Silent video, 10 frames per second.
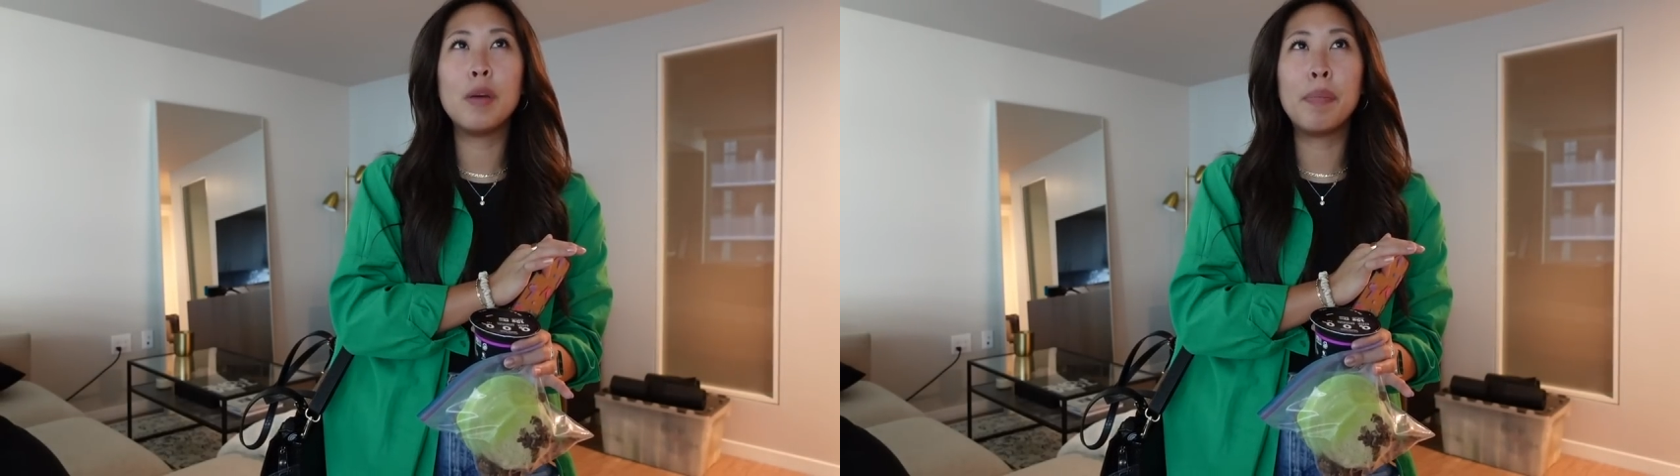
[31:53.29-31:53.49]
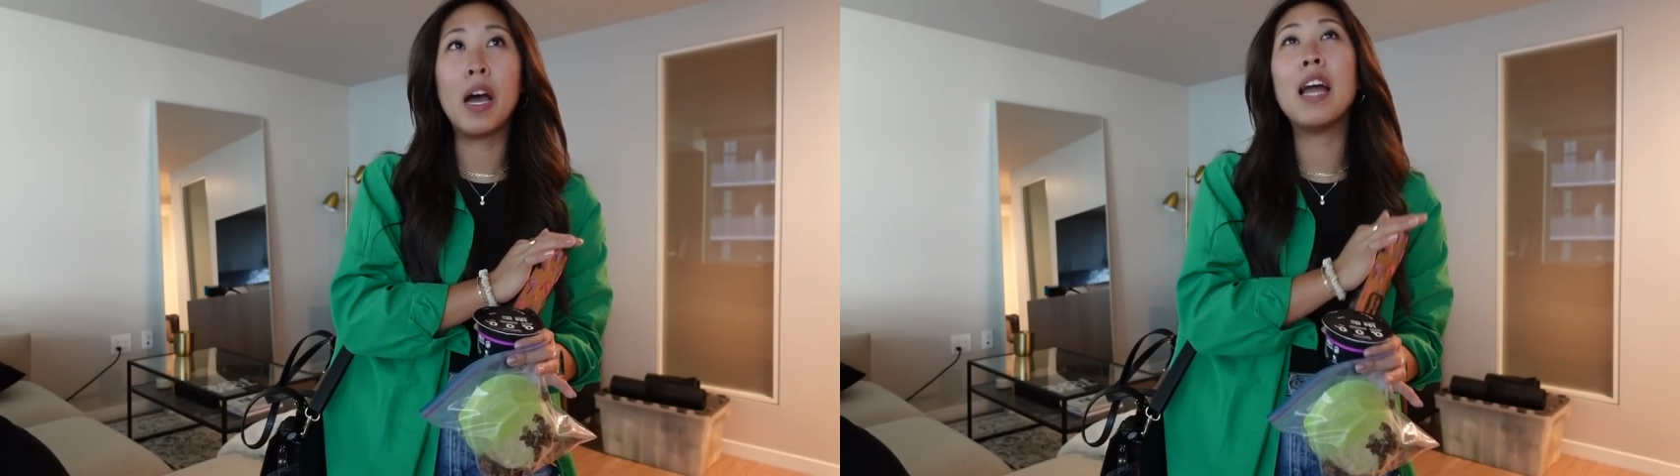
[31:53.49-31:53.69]

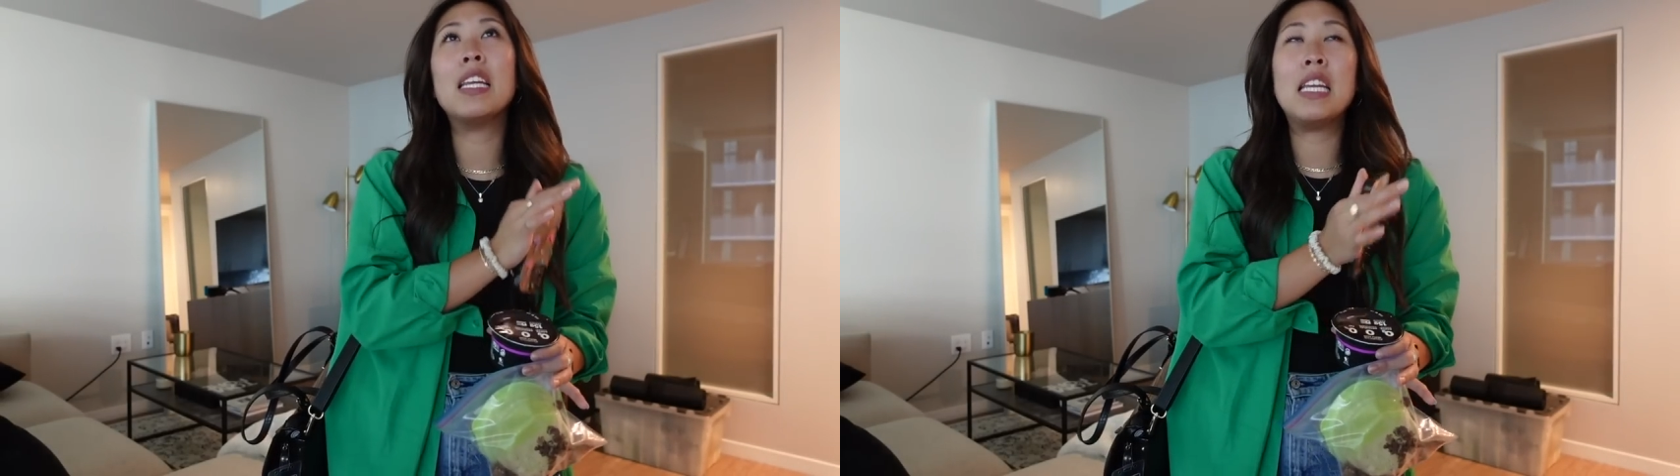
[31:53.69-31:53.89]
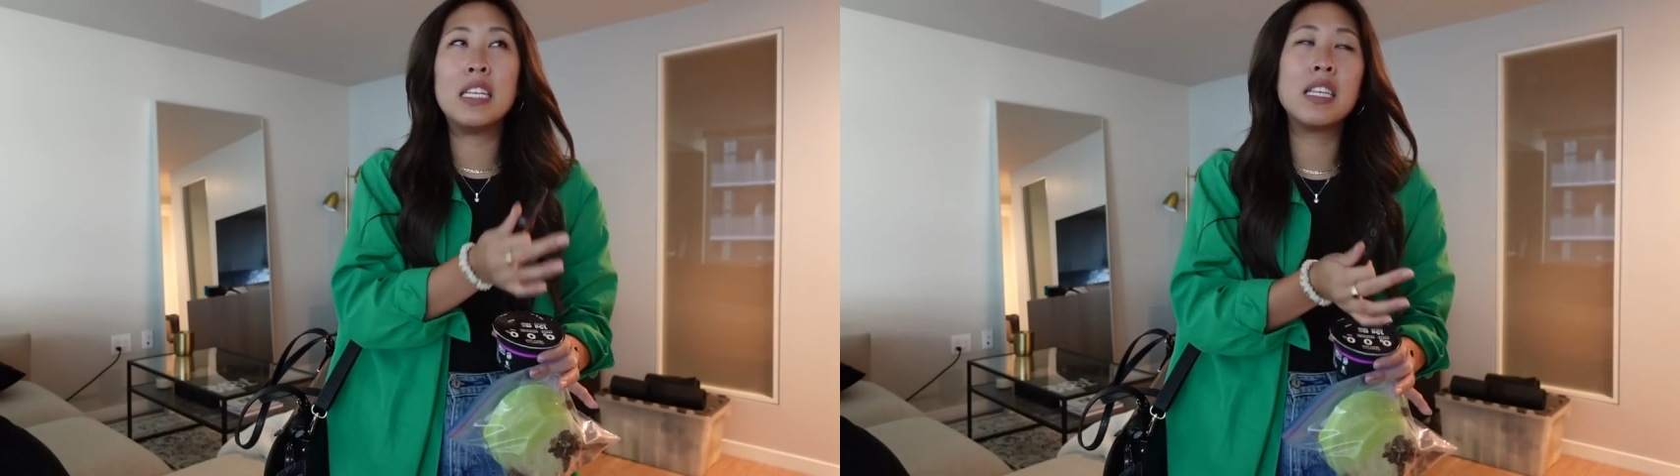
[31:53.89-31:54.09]
but I
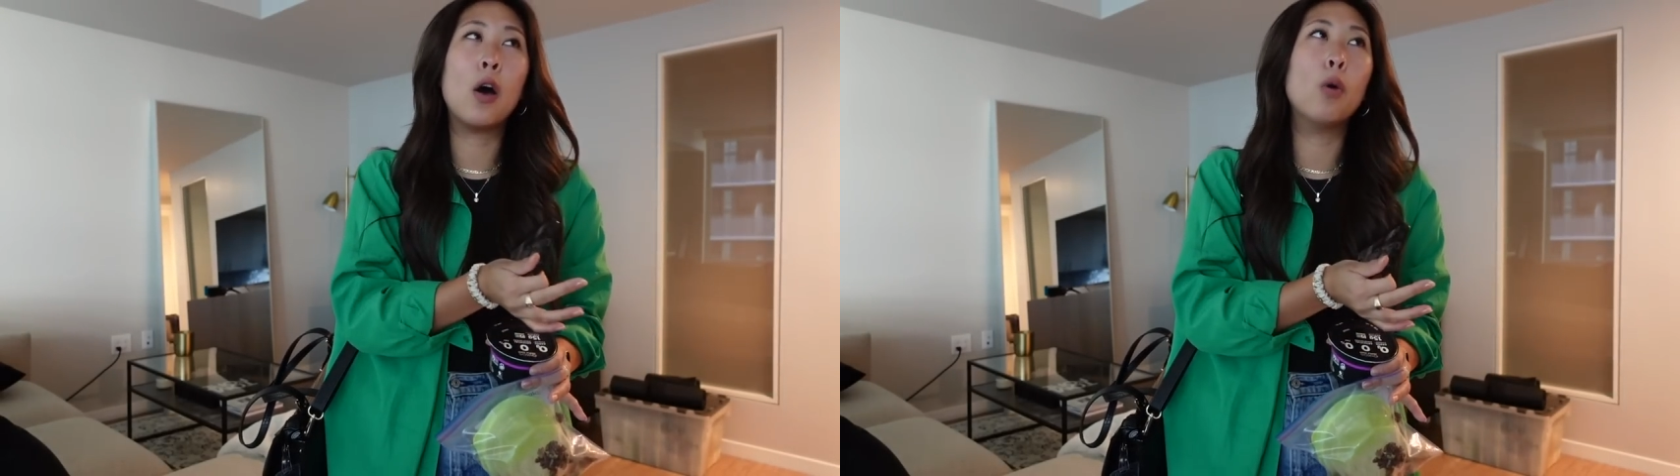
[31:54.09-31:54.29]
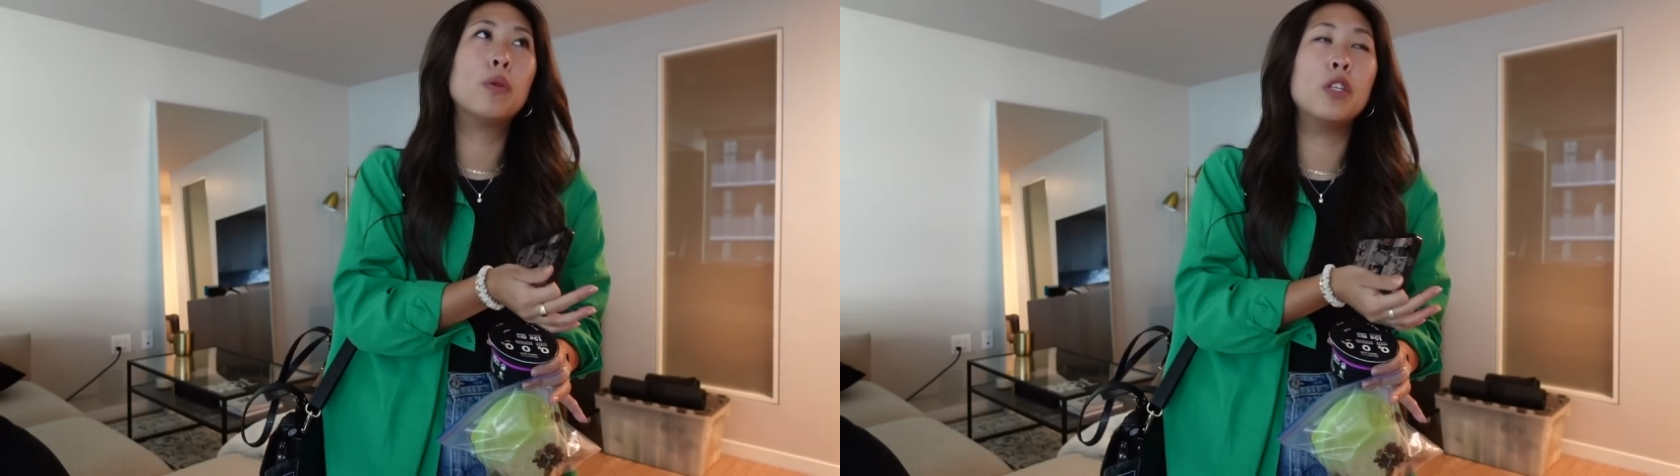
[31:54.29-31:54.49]
need his
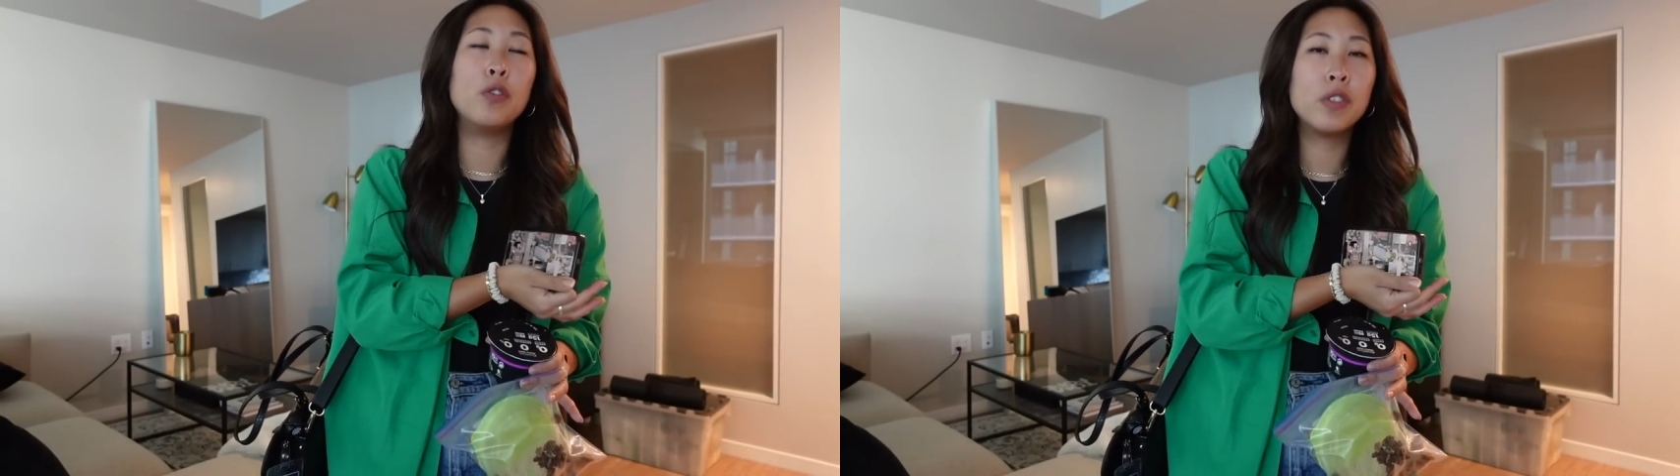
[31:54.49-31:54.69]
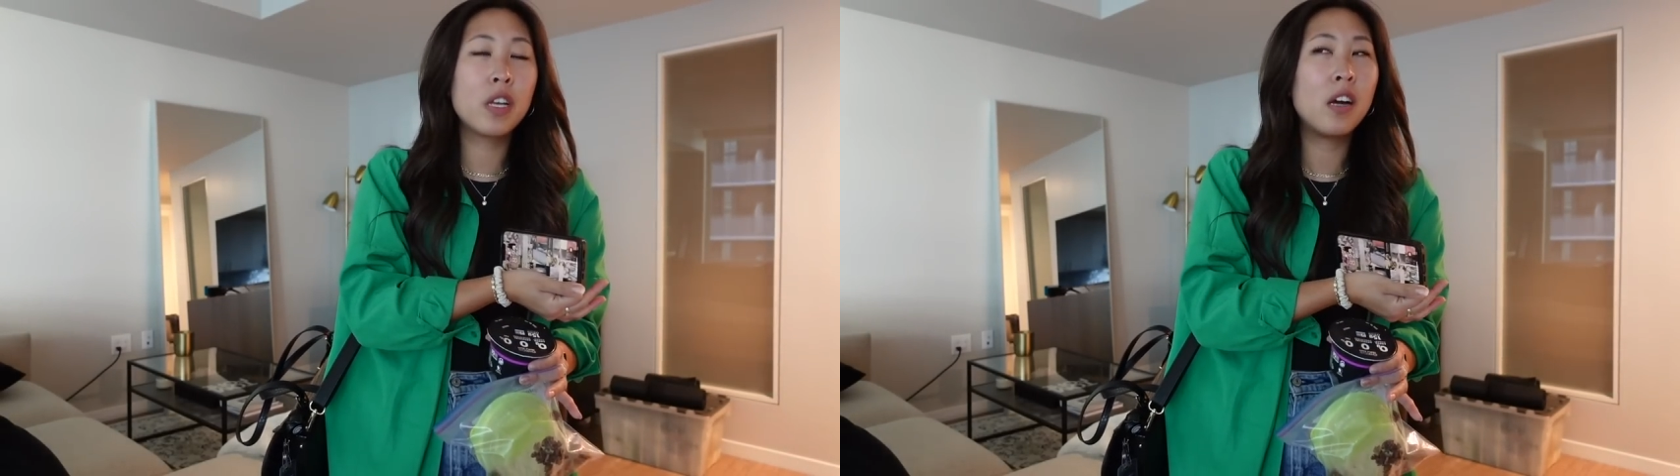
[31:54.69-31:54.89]
help to do
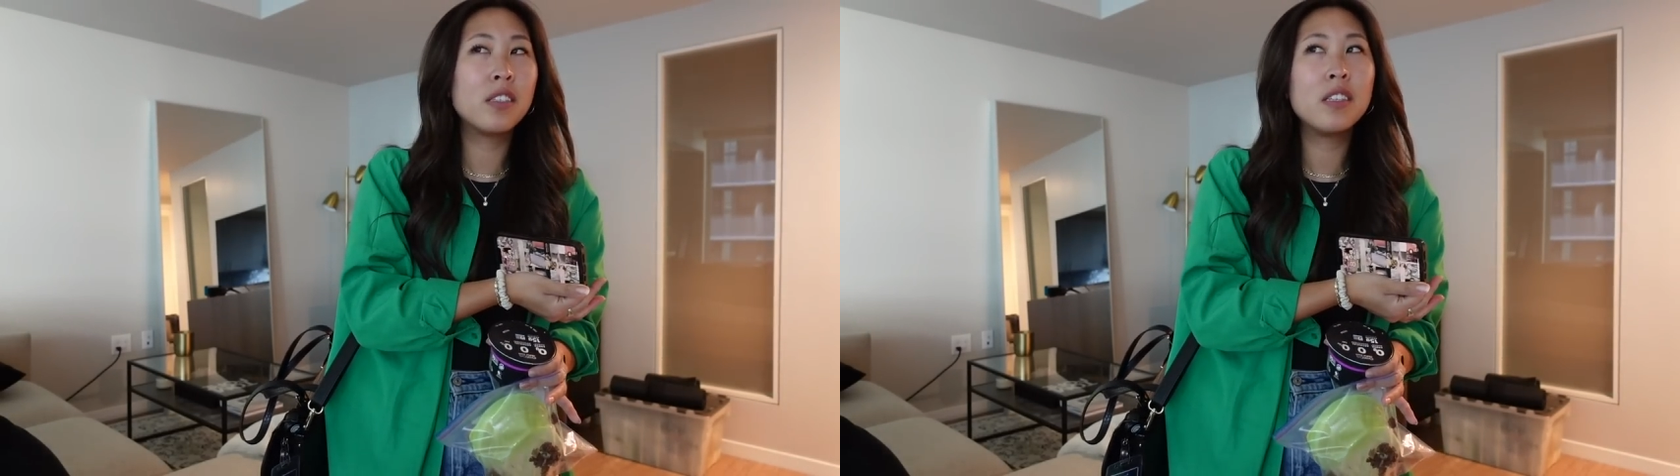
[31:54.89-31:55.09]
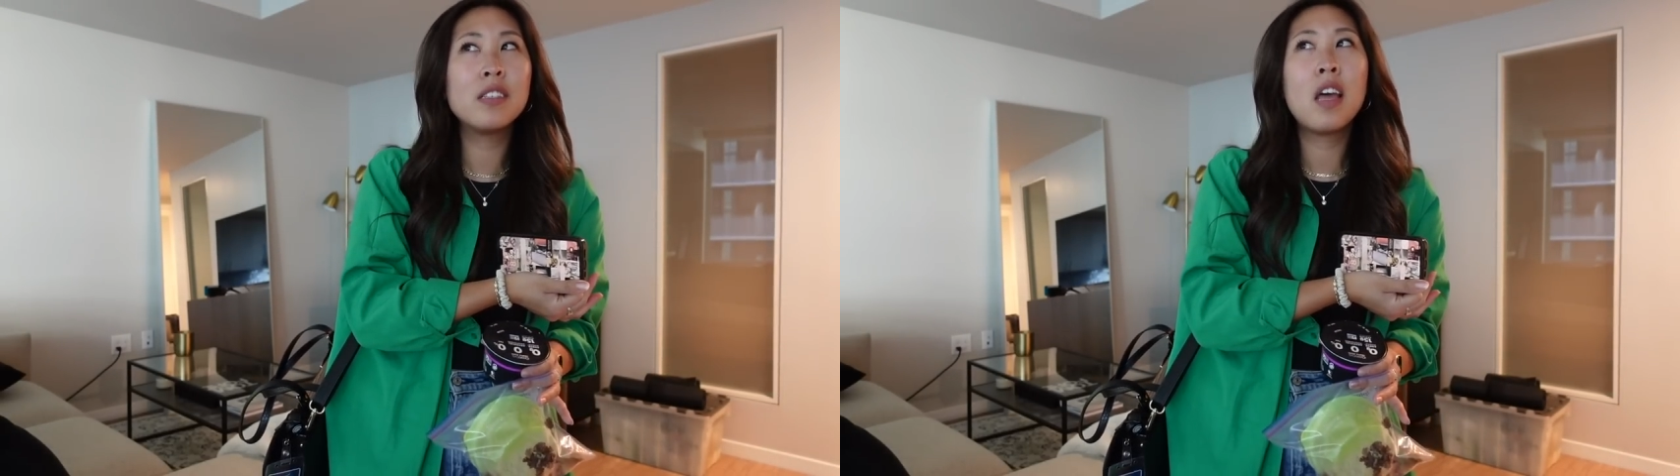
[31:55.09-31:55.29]
the
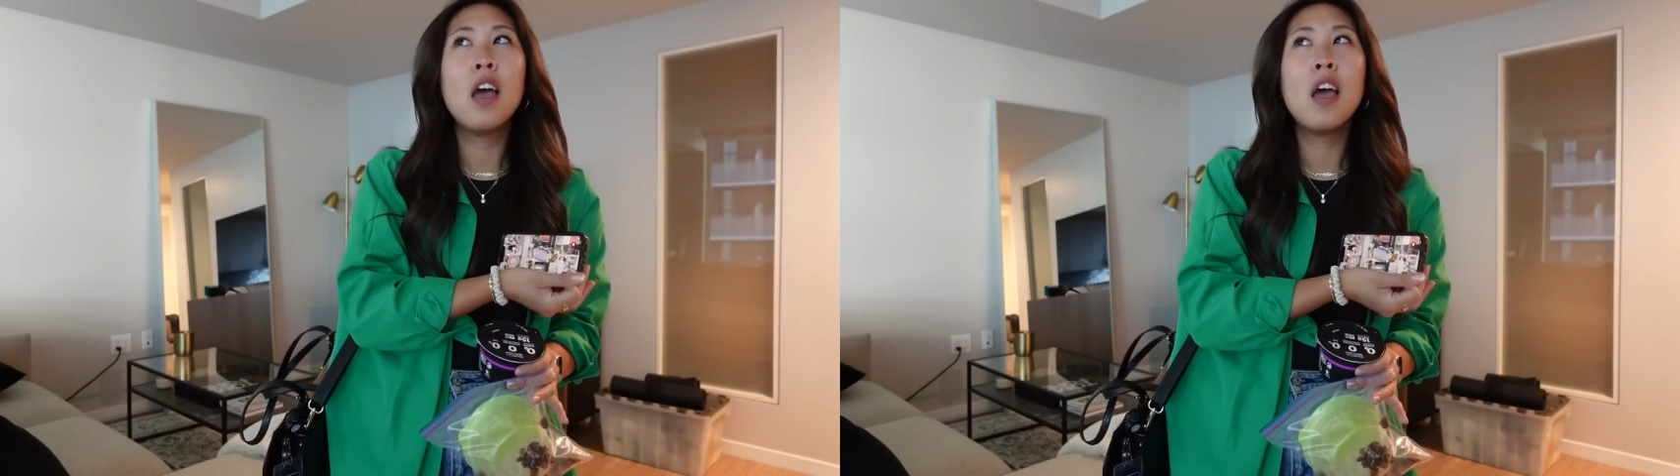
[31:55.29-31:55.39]
sconces.